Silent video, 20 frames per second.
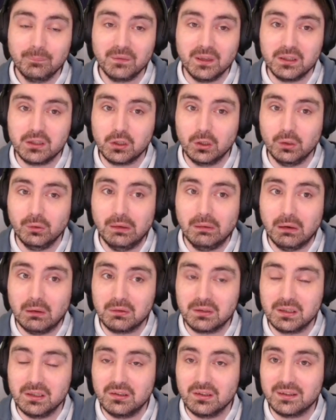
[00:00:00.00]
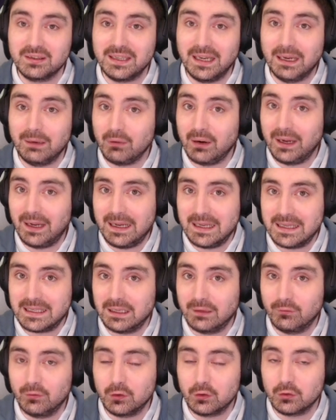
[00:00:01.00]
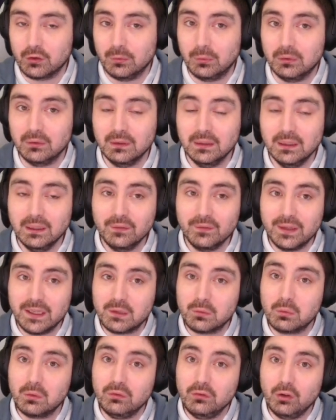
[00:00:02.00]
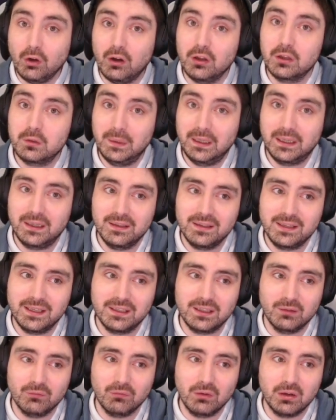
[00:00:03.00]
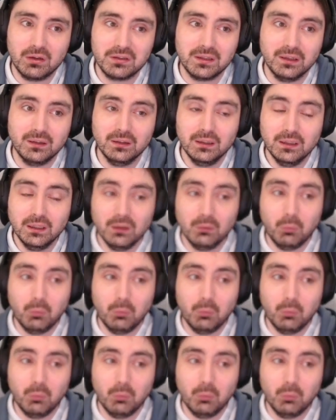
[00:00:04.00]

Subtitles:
And two rerolls is just downright asking for trouble. This will not be a consistent roster.